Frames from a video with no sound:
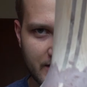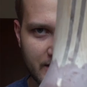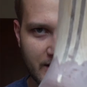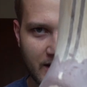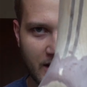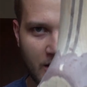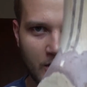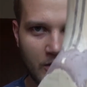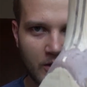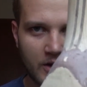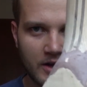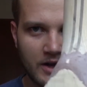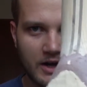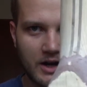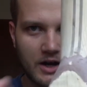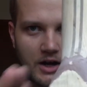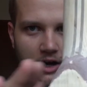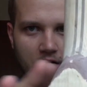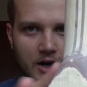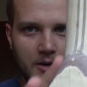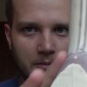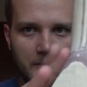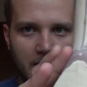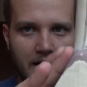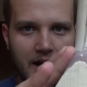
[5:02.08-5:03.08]
now,
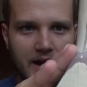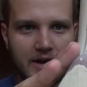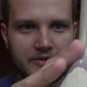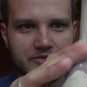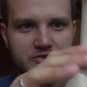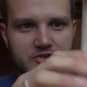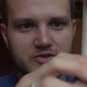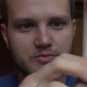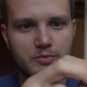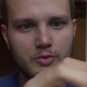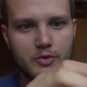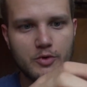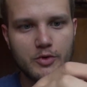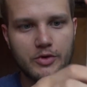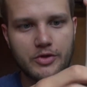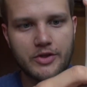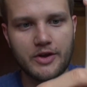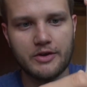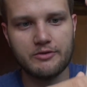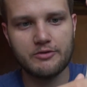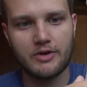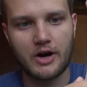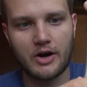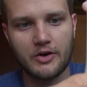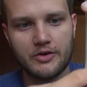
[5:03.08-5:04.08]
I have smoothed
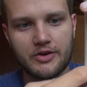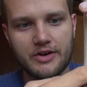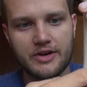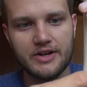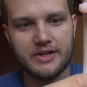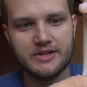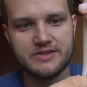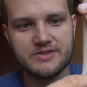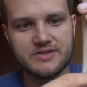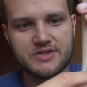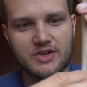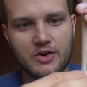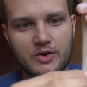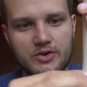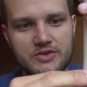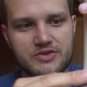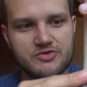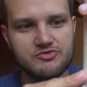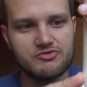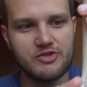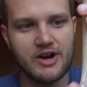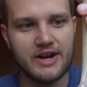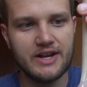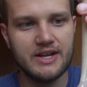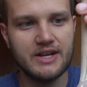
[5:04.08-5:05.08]
and rounded it so it's
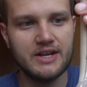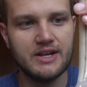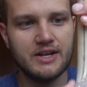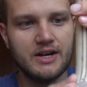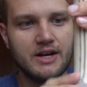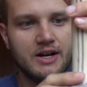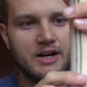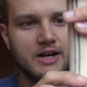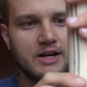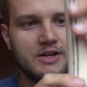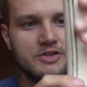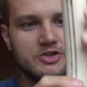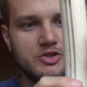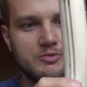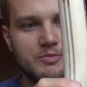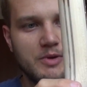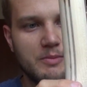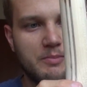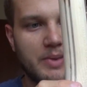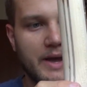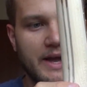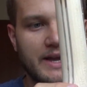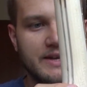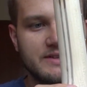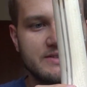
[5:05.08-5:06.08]
ready to be
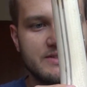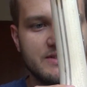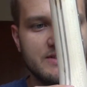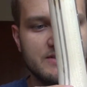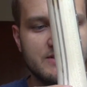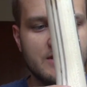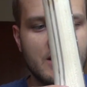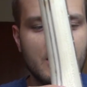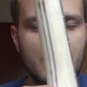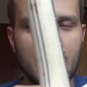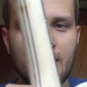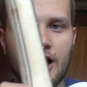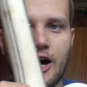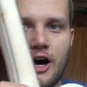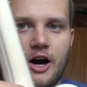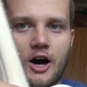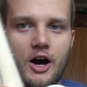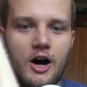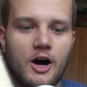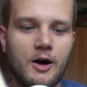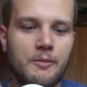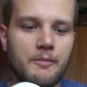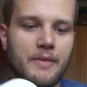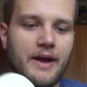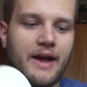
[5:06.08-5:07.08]
painted.
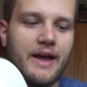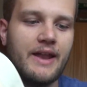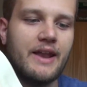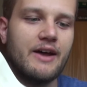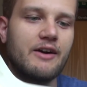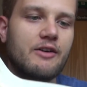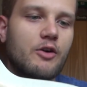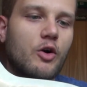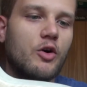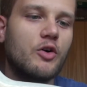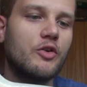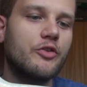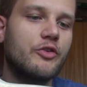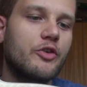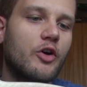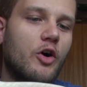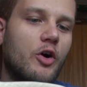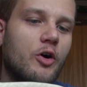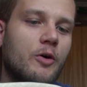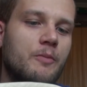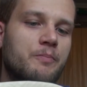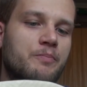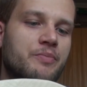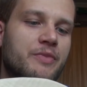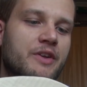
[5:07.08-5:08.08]
And I
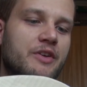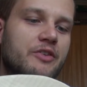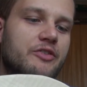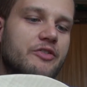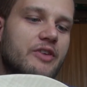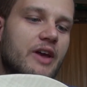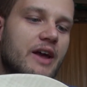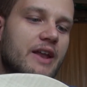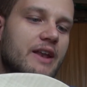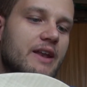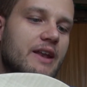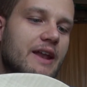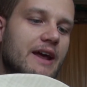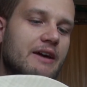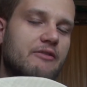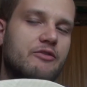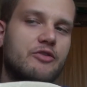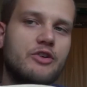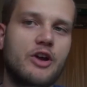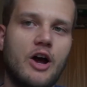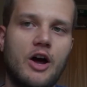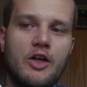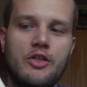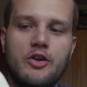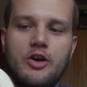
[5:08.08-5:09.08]
also sanded
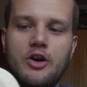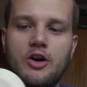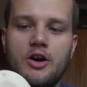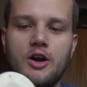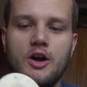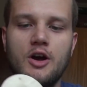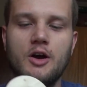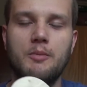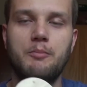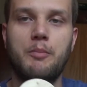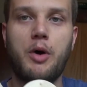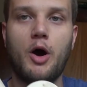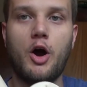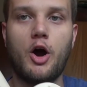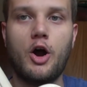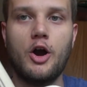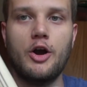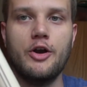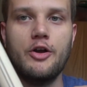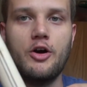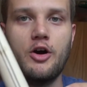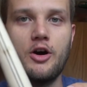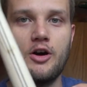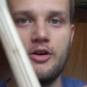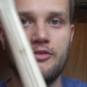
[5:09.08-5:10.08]
every other
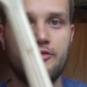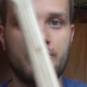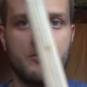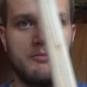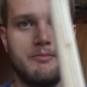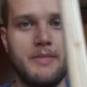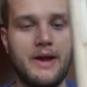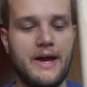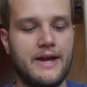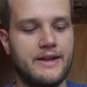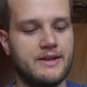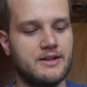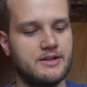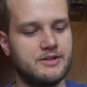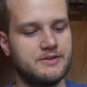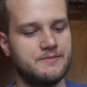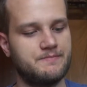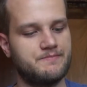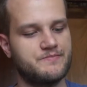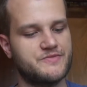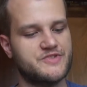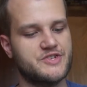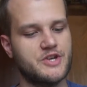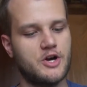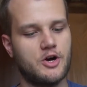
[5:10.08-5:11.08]
part of the
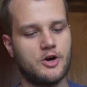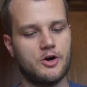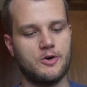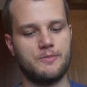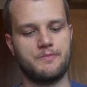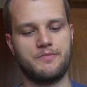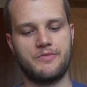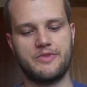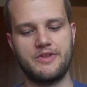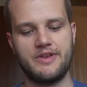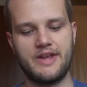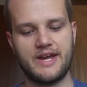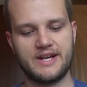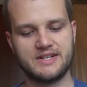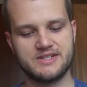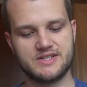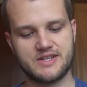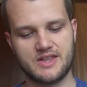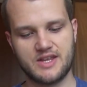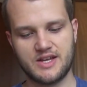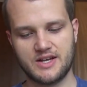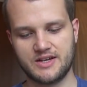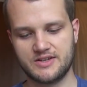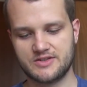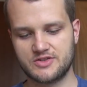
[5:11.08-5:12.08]
mandolin. So the next
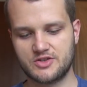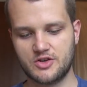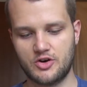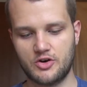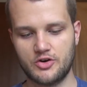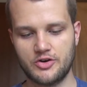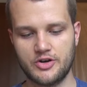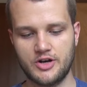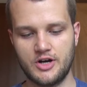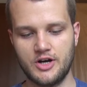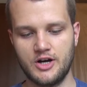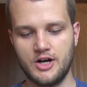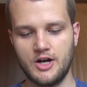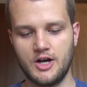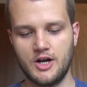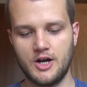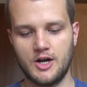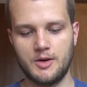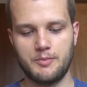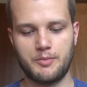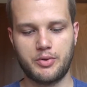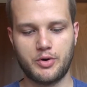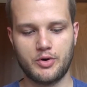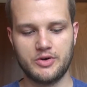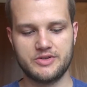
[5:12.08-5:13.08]
thing is going to
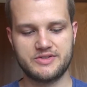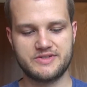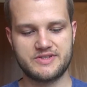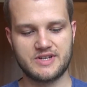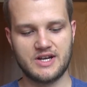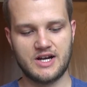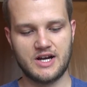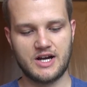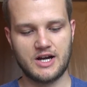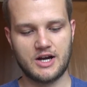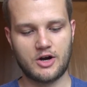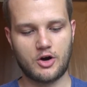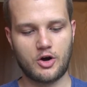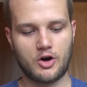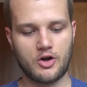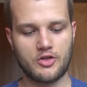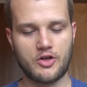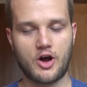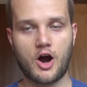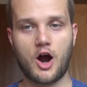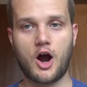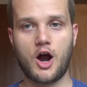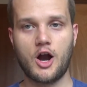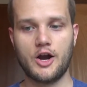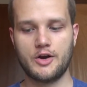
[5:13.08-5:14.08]
put all
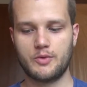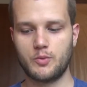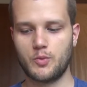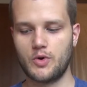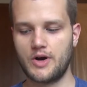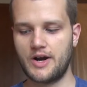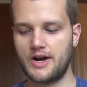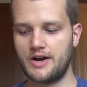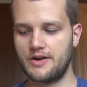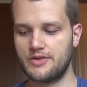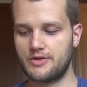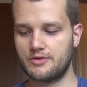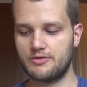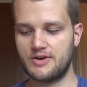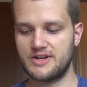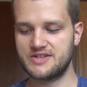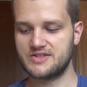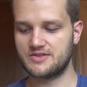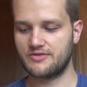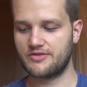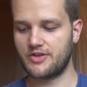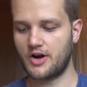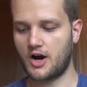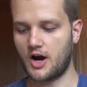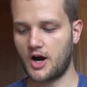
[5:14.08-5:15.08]
the hardware, the rest
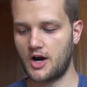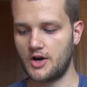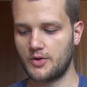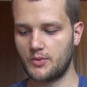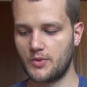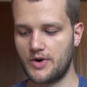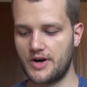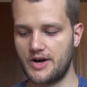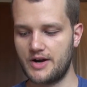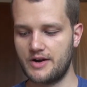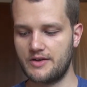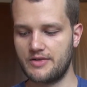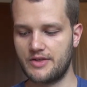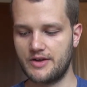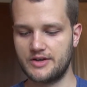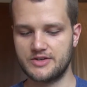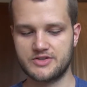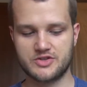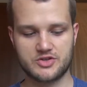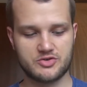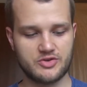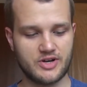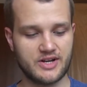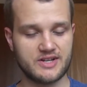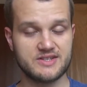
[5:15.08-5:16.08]
of the hardware, the
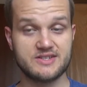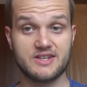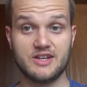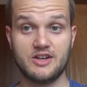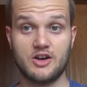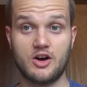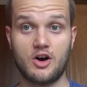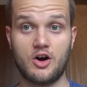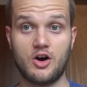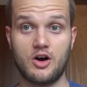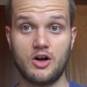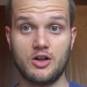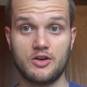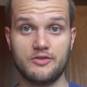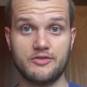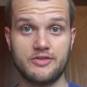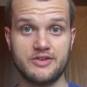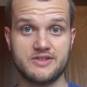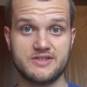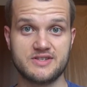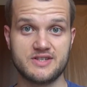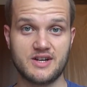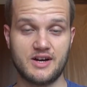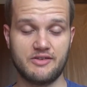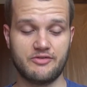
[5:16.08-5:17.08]
strings and all of
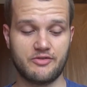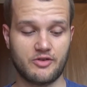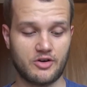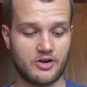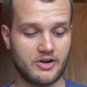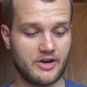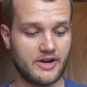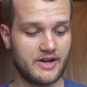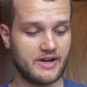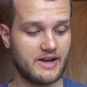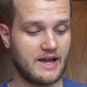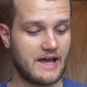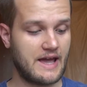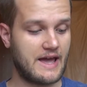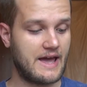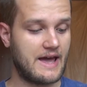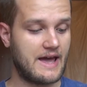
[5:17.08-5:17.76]
this stuff on it,